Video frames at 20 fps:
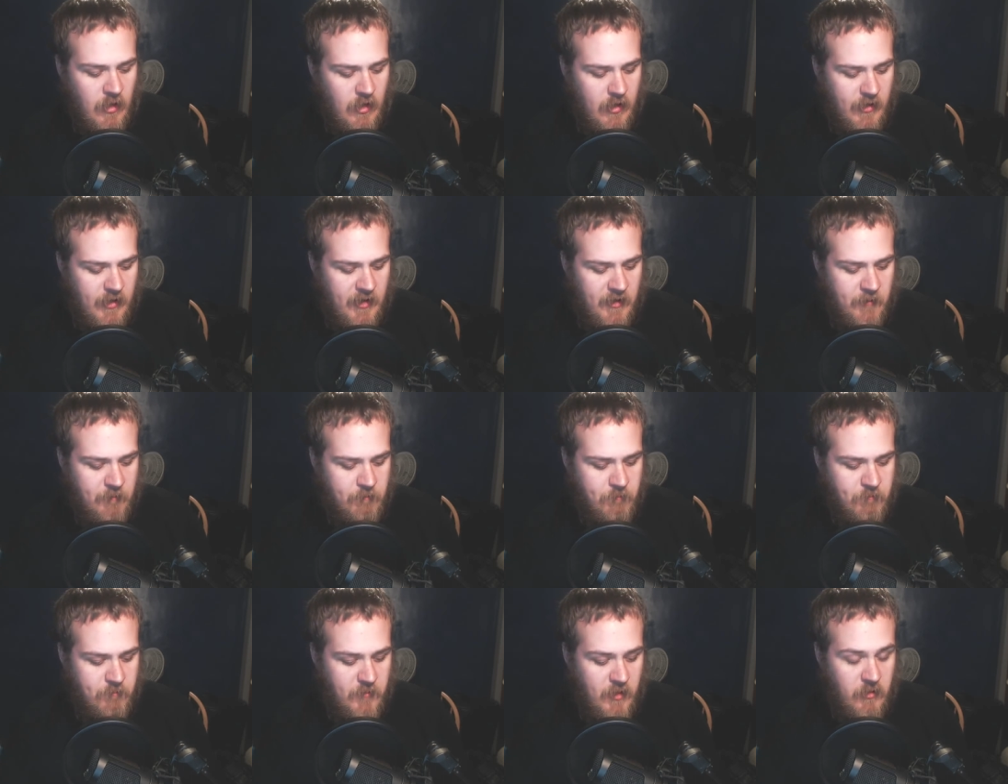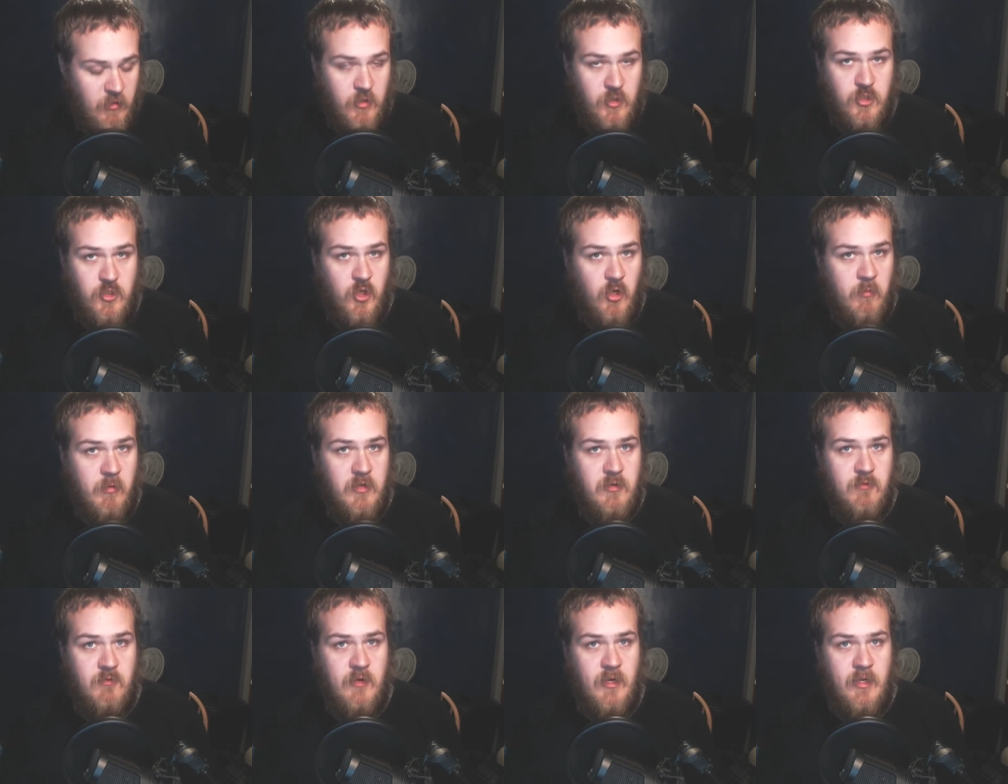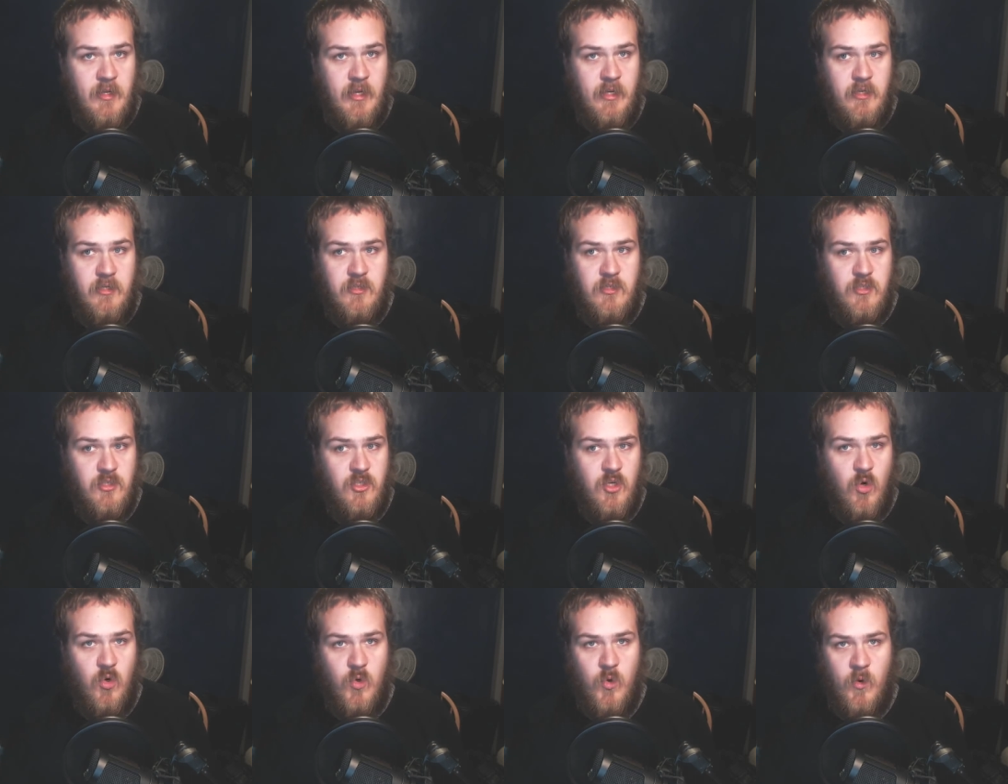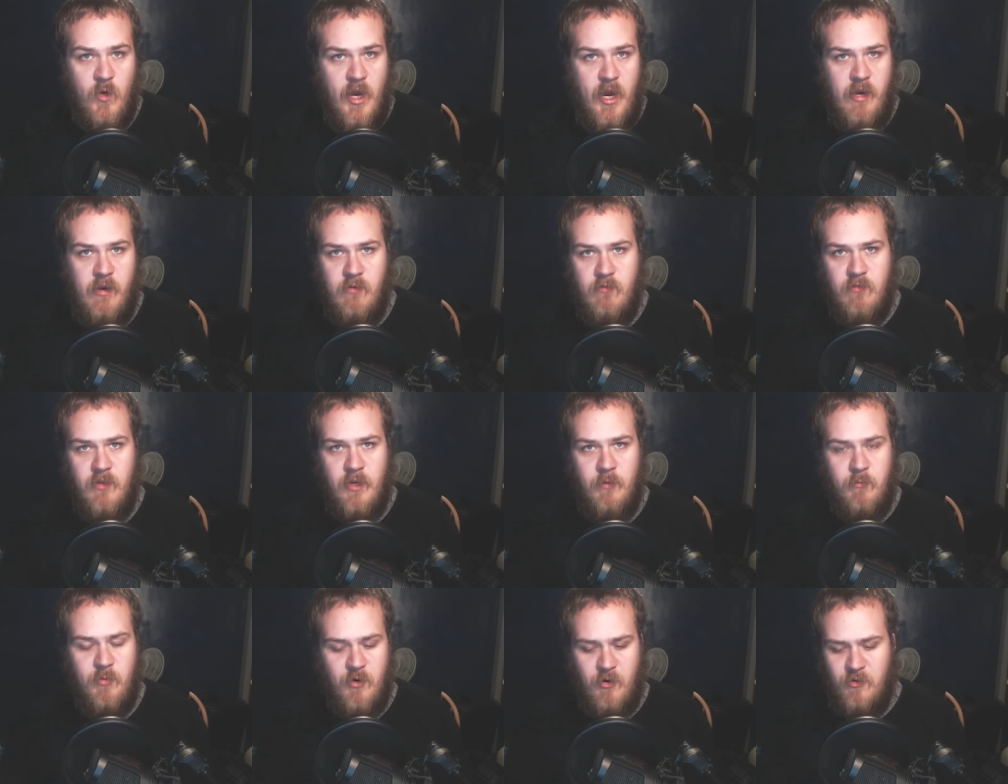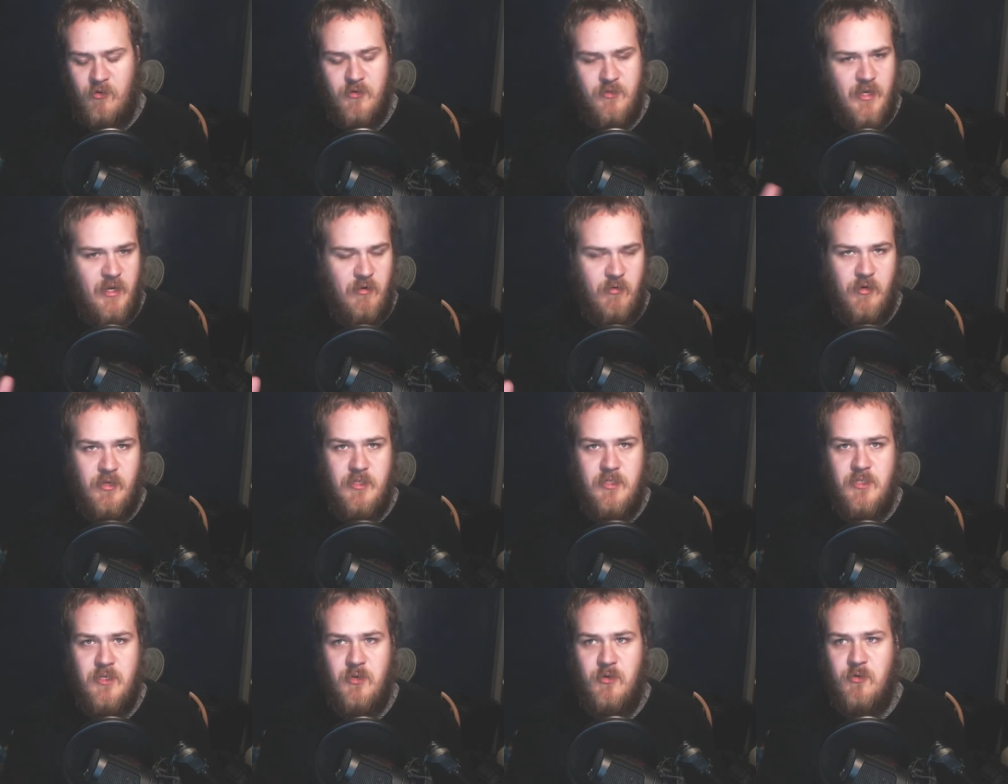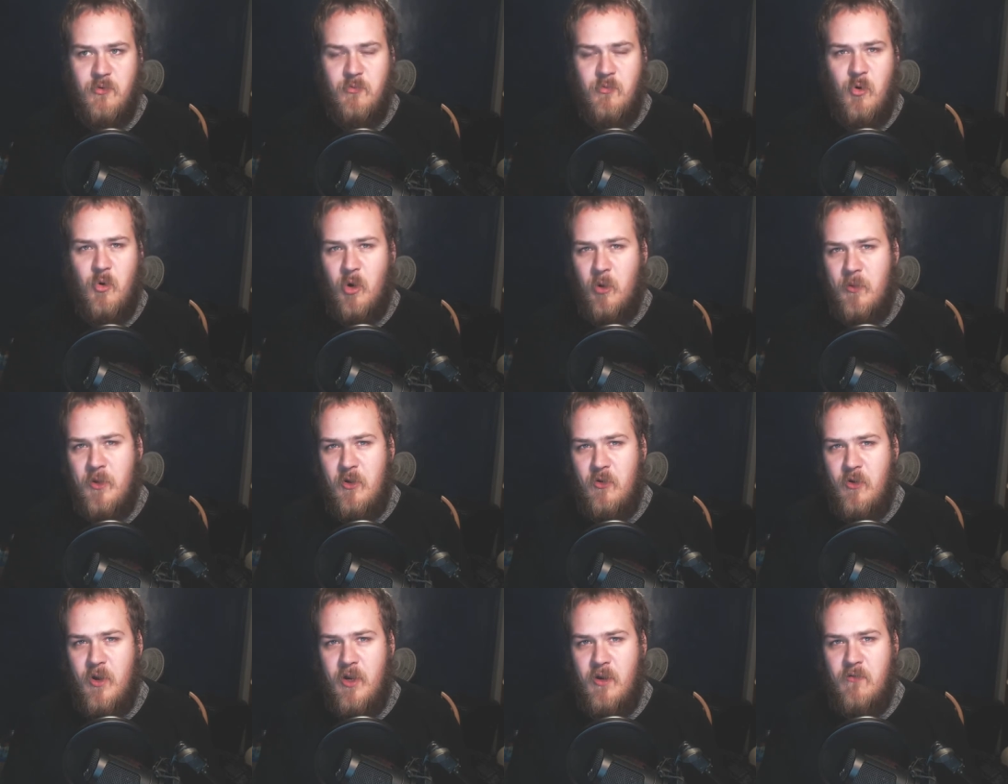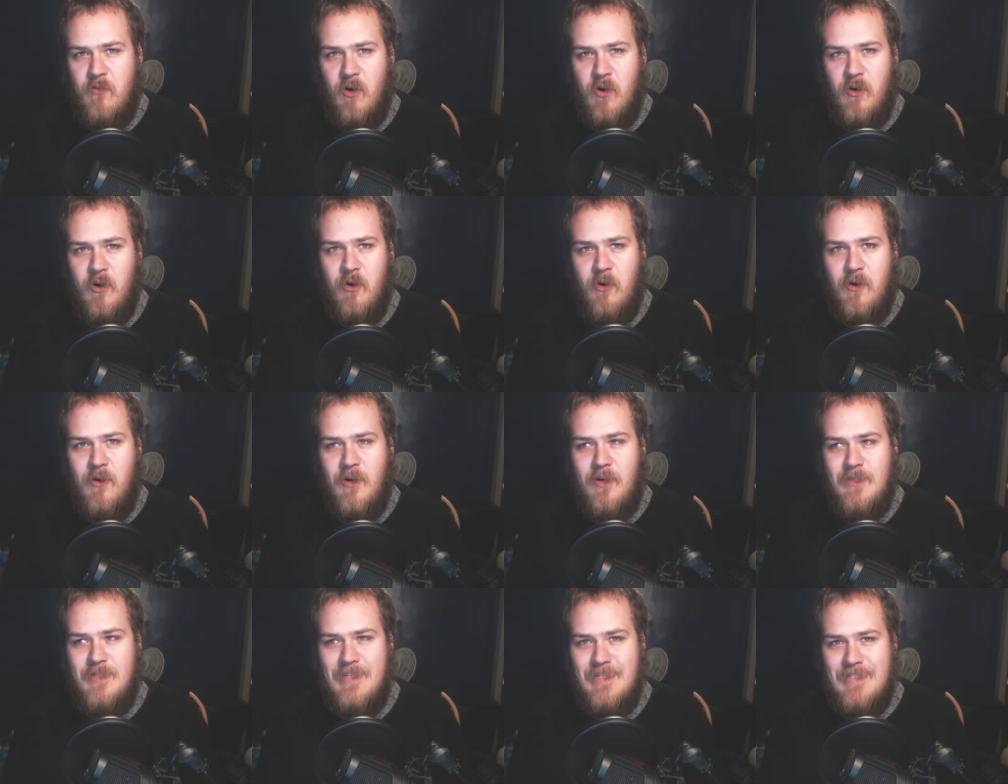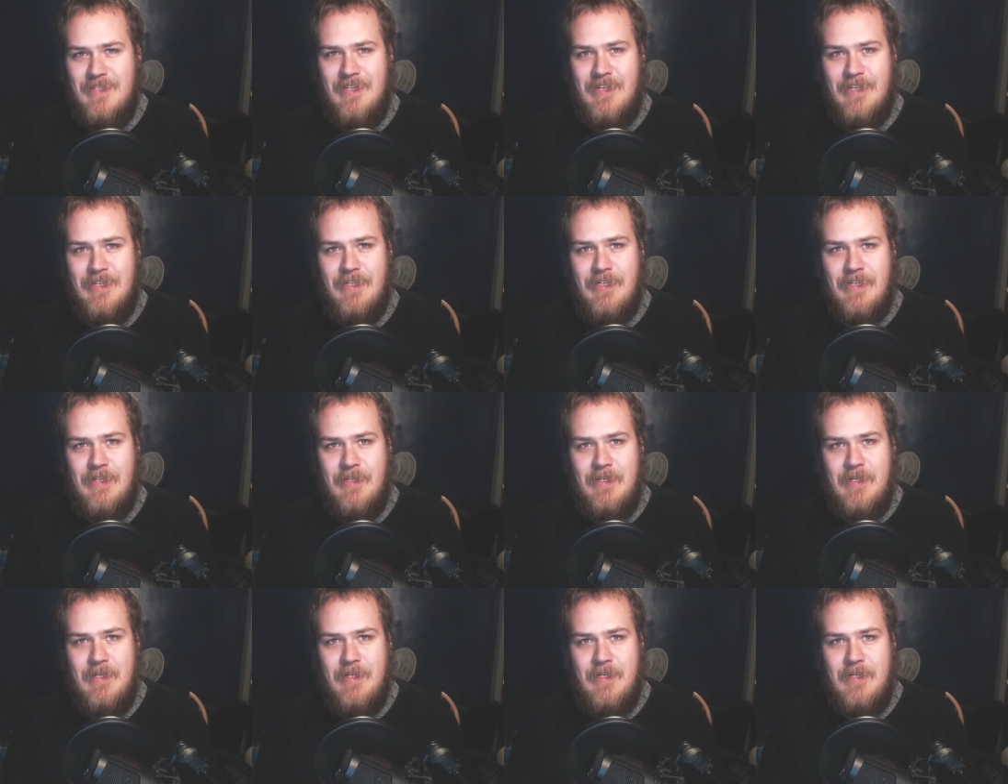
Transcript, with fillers: Um, it looks so much fun, like just so creative. Like Perlers, I don't consider horribly creative or, or artistic.